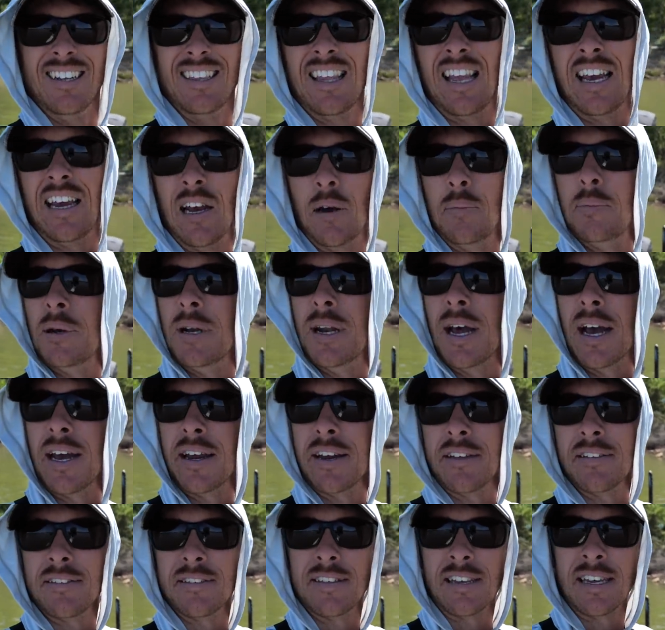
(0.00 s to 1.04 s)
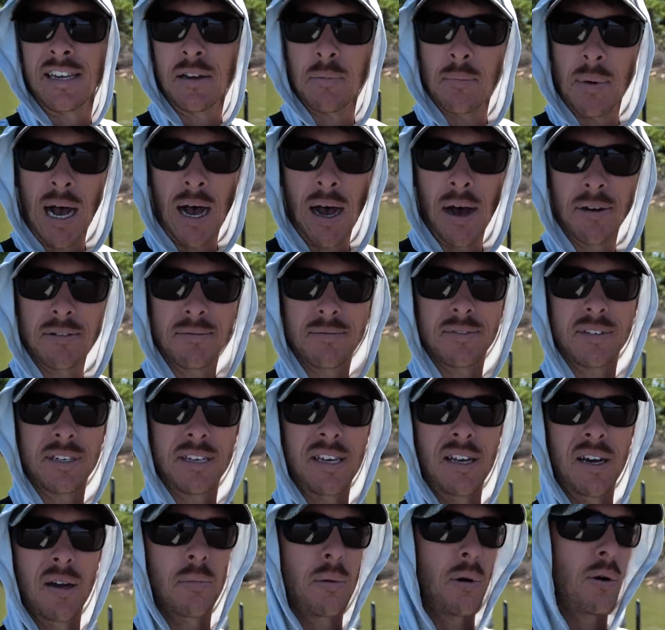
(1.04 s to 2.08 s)
lay up at night and think about,
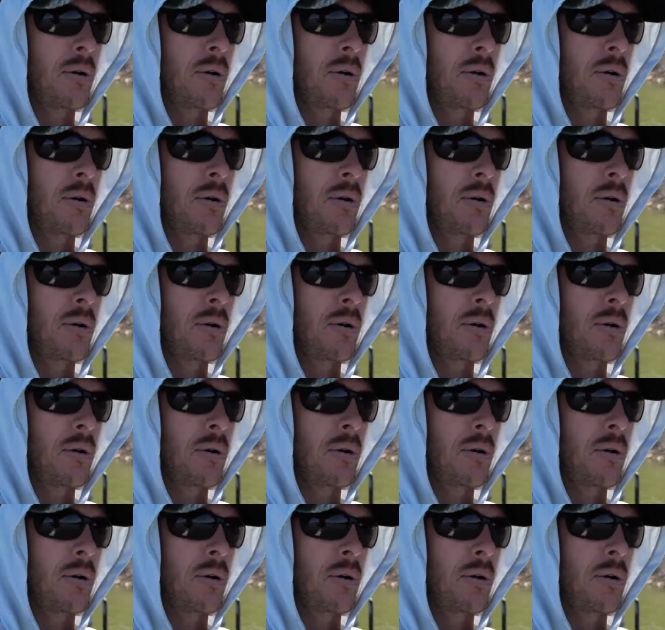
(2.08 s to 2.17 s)
get up